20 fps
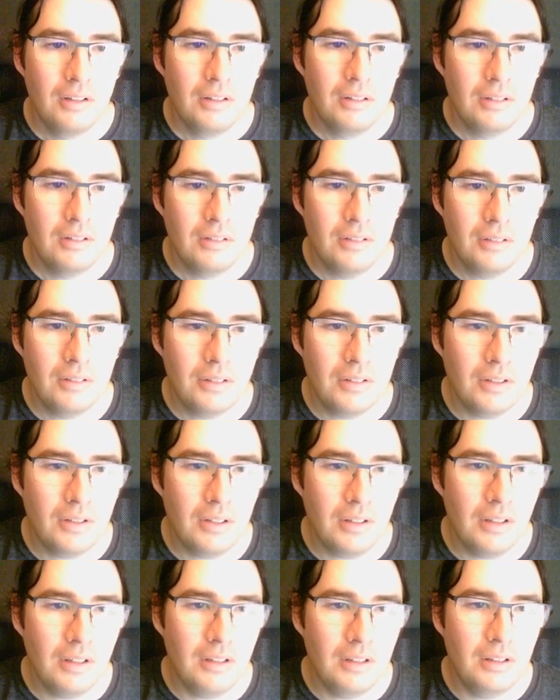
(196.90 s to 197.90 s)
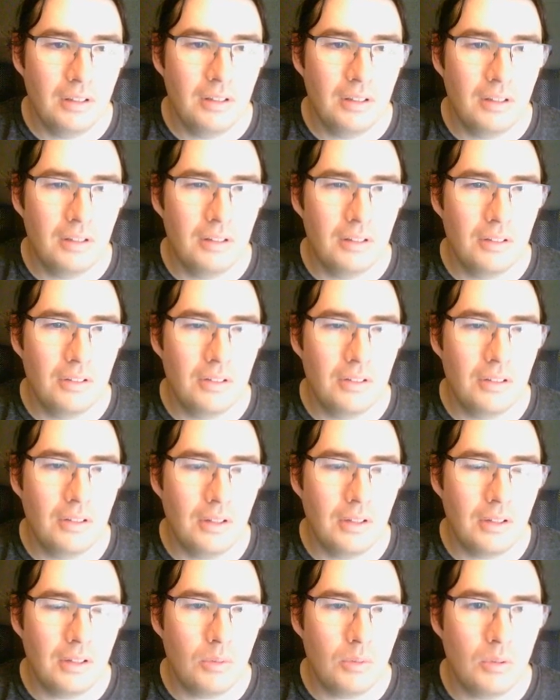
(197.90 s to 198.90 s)
let's see,
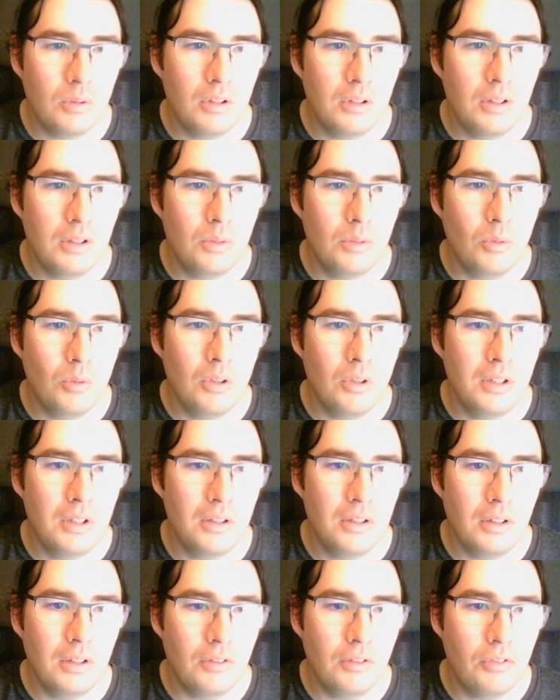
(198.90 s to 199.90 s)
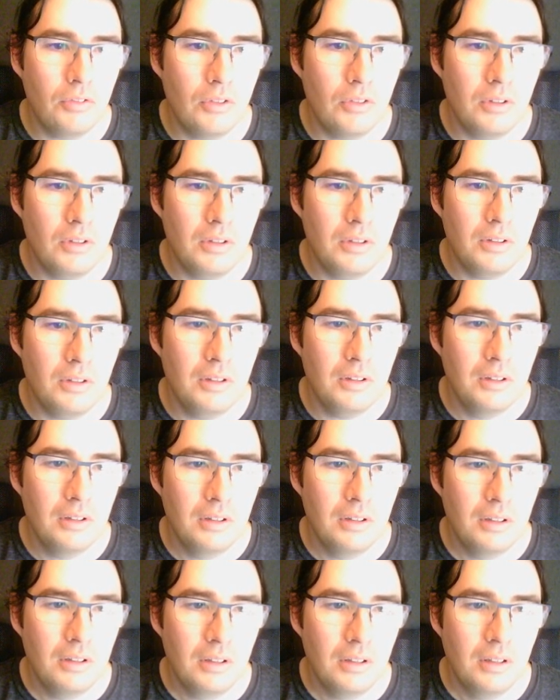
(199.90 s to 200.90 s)
select one of these warheads at the front.
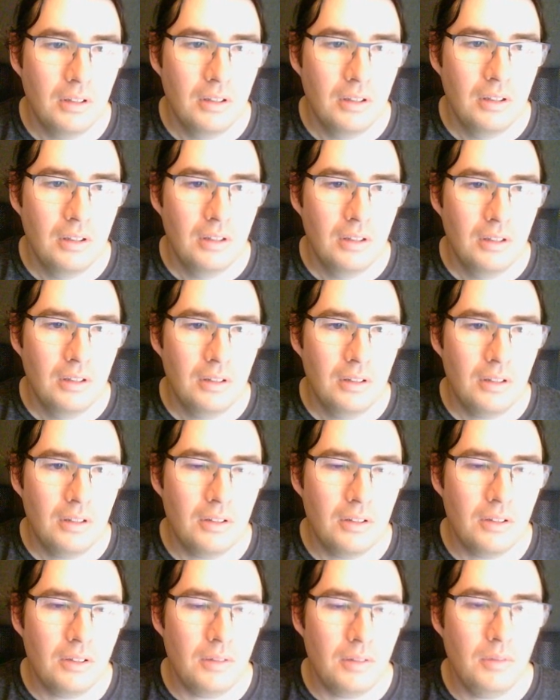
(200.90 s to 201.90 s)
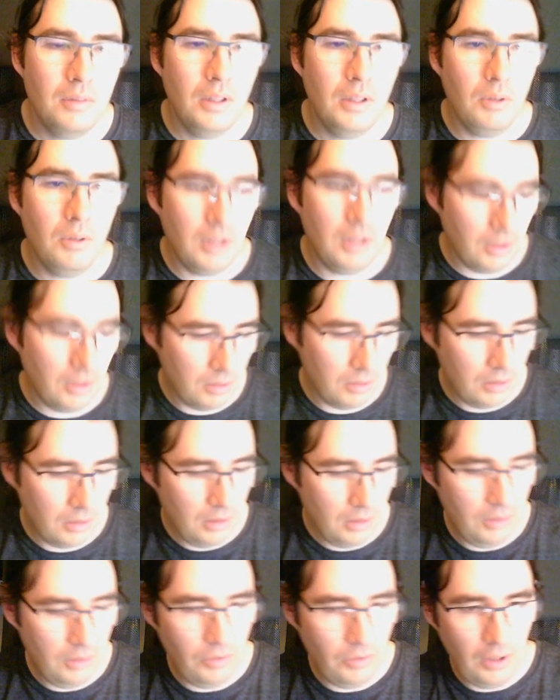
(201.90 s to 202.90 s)
Doesn't seem, there we go. And
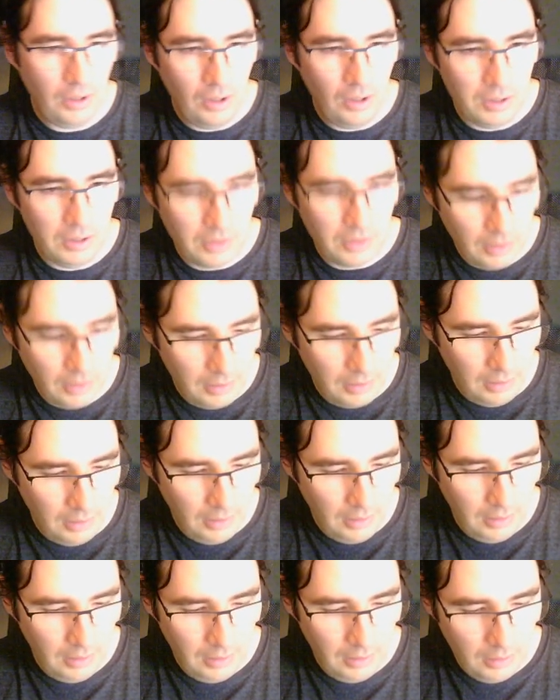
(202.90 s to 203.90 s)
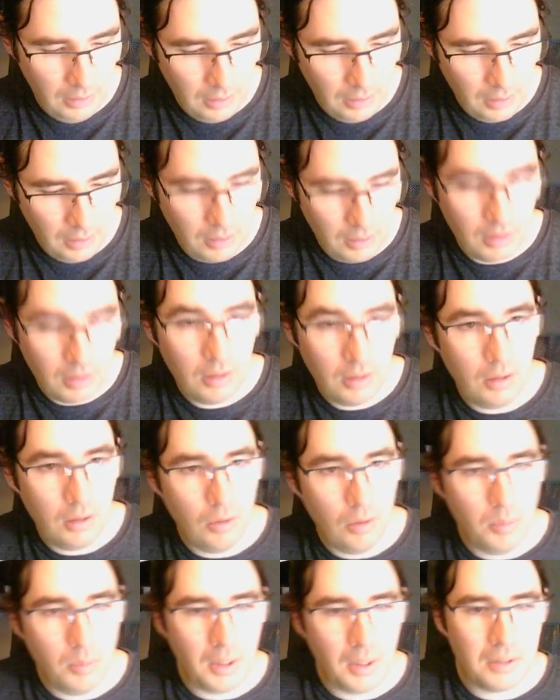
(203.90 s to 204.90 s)
if I isolate that, go
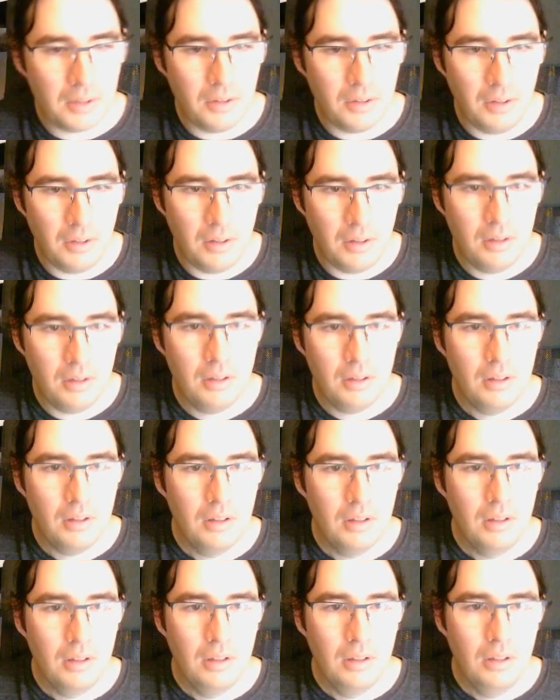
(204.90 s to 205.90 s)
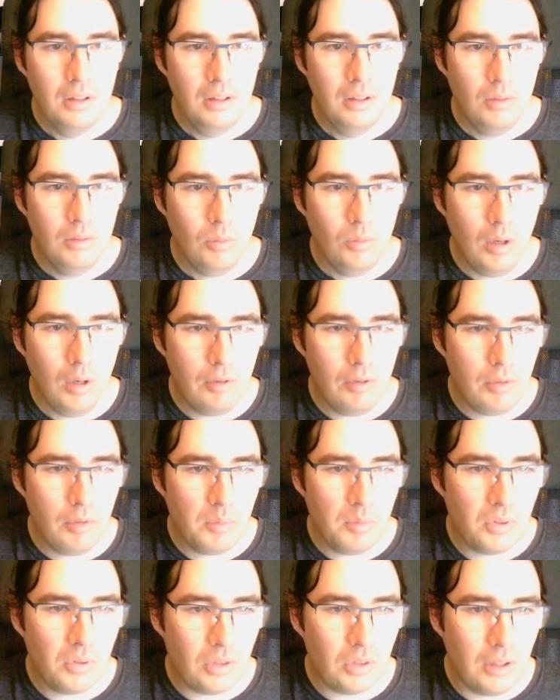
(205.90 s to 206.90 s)
back to wireframe, you
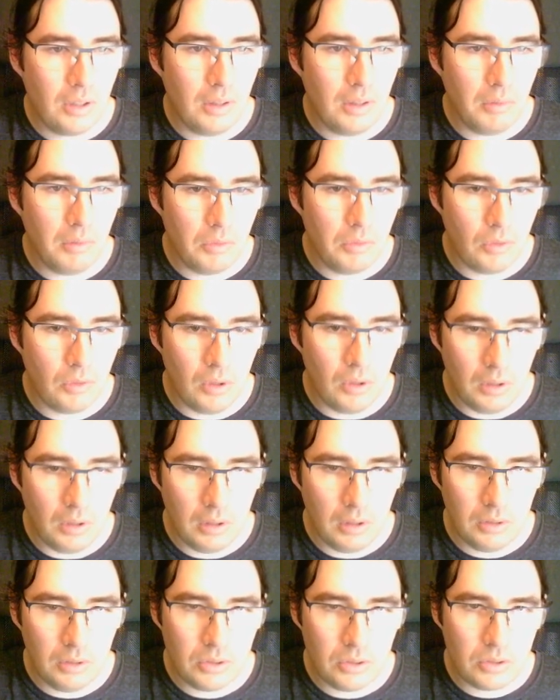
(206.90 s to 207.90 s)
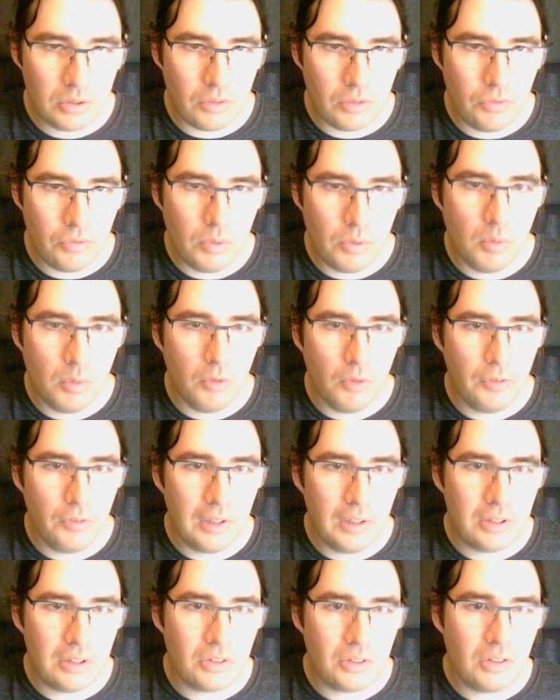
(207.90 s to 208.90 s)
see that we've got just a few more
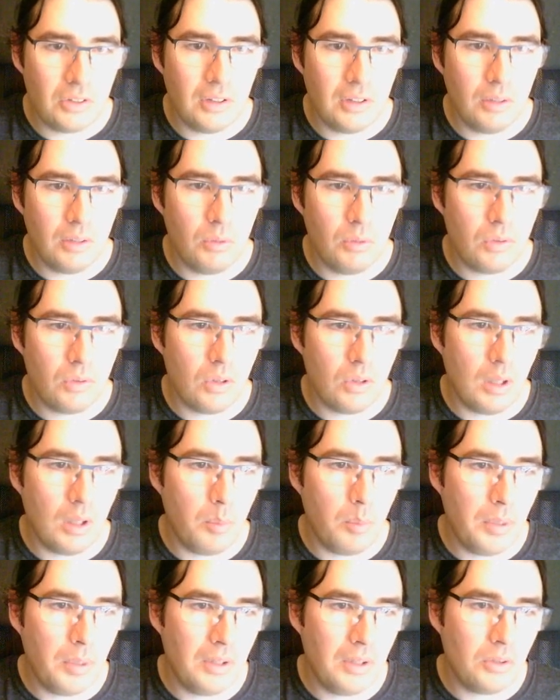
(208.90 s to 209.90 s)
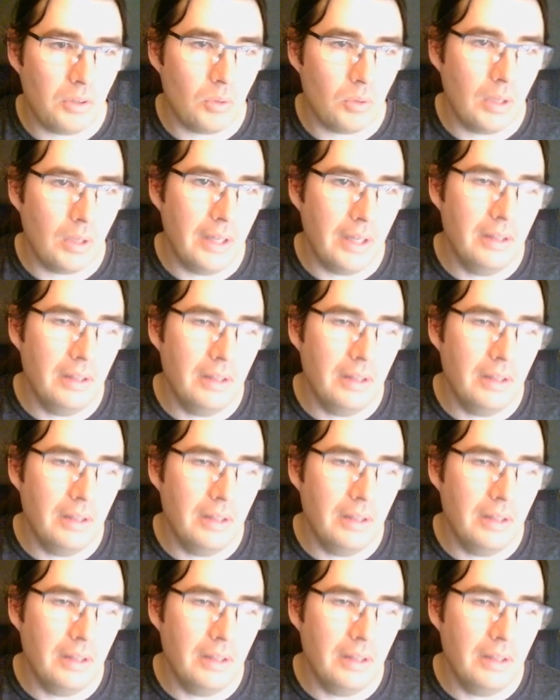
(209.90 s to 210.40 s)
features in there. We've got that pencil head,